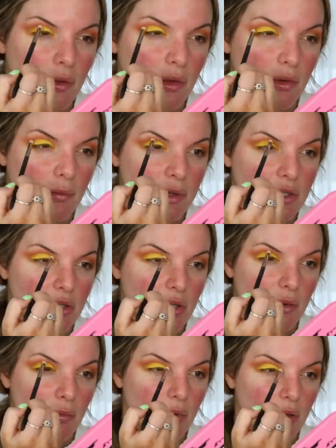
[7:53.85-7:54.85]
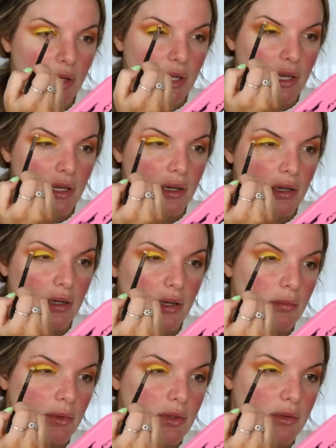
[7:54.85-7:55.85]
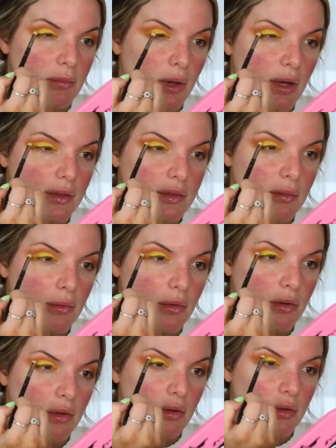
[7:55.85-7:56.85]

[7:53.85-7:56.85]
Really want to make sure I blend as much as possible.